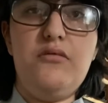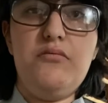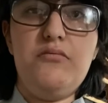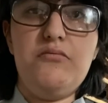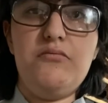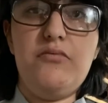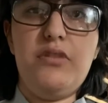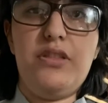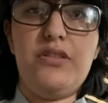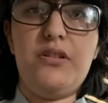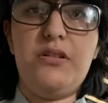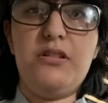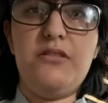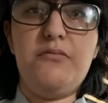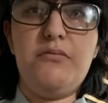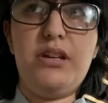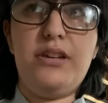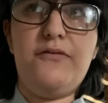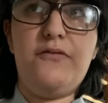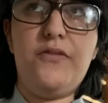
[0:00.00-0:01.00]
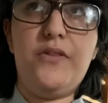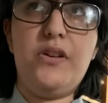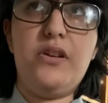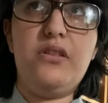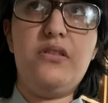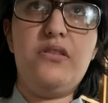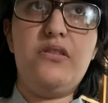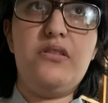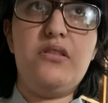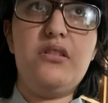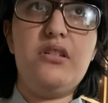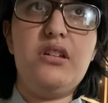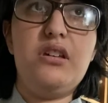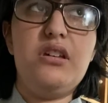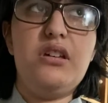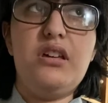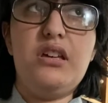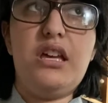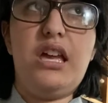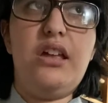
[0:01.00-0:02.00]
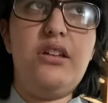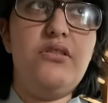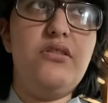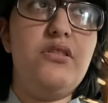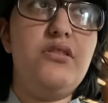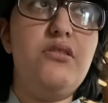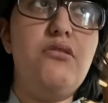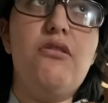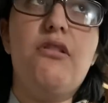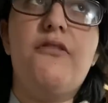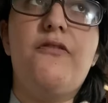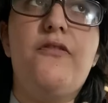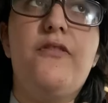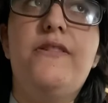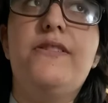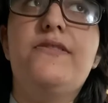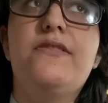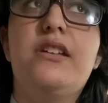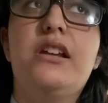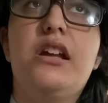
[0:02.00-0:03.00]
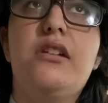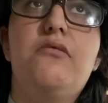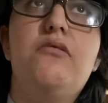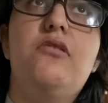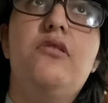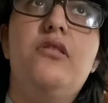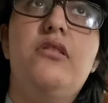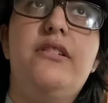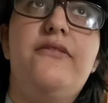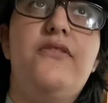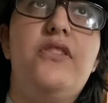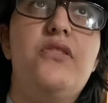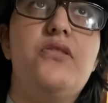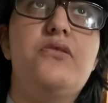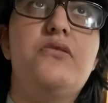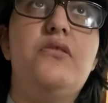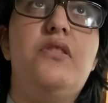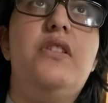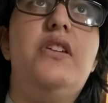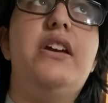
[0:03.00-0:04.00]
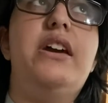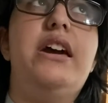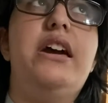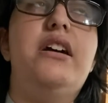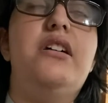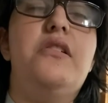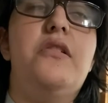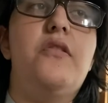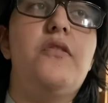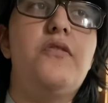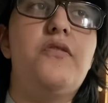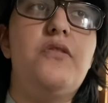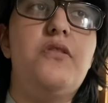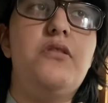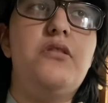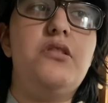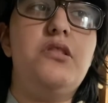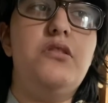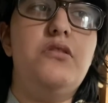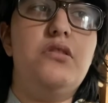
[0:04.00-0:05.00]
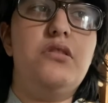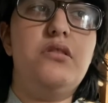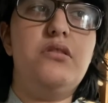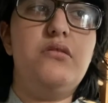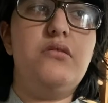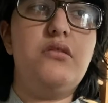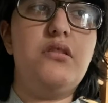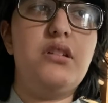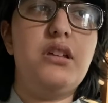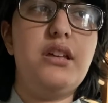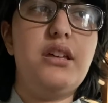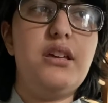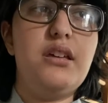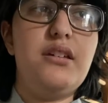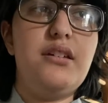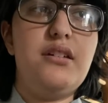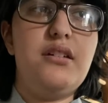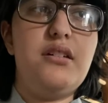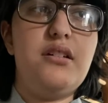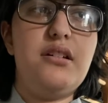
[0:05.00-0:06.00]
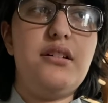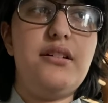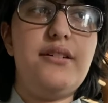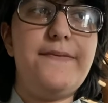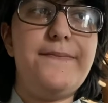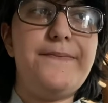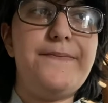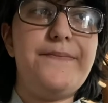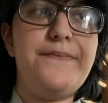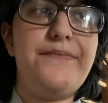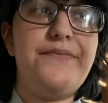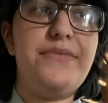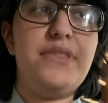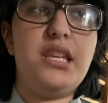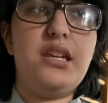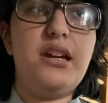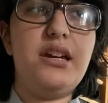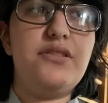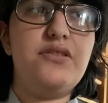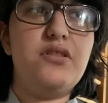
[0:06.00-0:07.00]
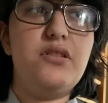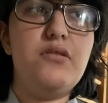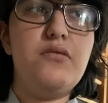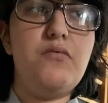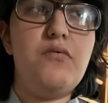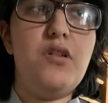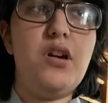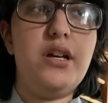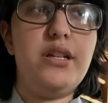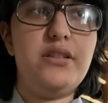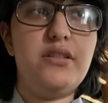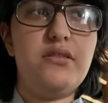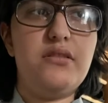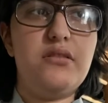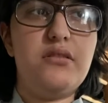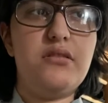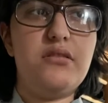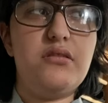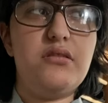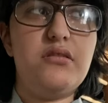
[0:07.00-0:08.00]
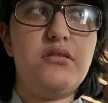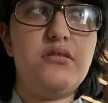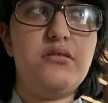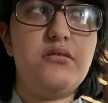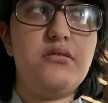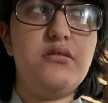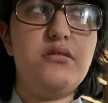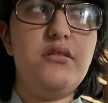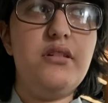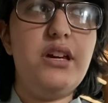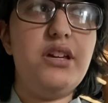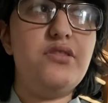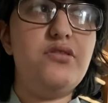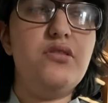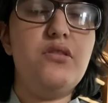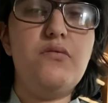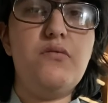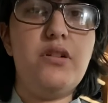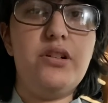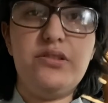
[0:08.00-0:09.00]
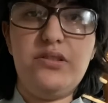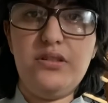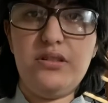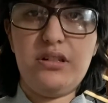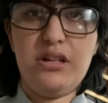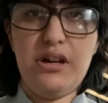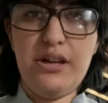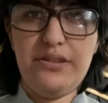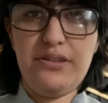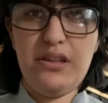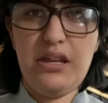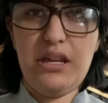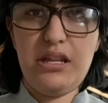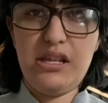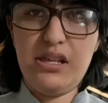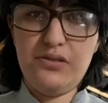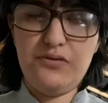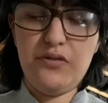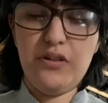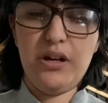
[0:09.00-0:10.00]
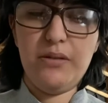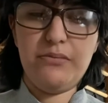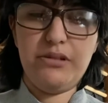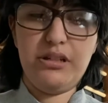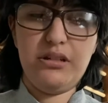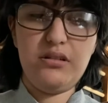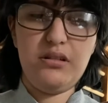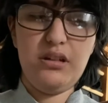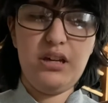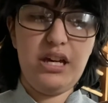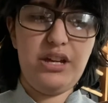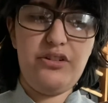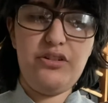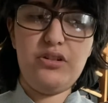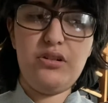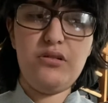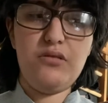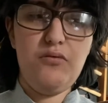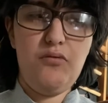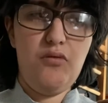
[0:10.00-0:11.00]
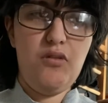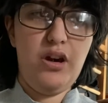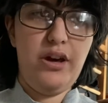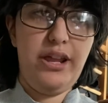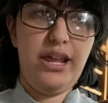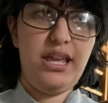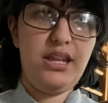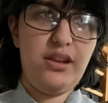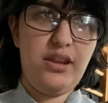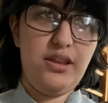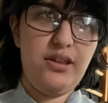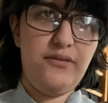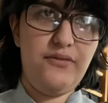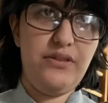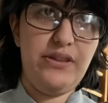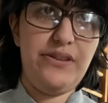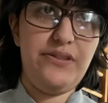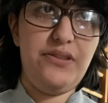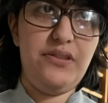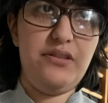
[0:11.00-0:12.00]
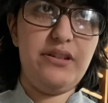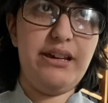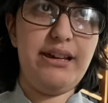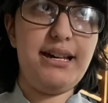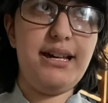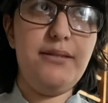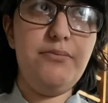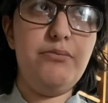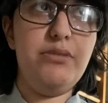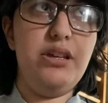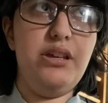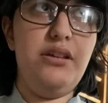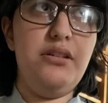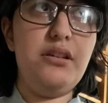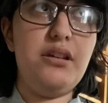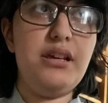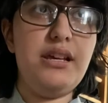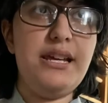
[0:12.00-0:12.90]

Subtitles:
with all of my friends and the newer friends that I will eventually have, you know. I don't want to cause any drama. I don't want any of this to happen.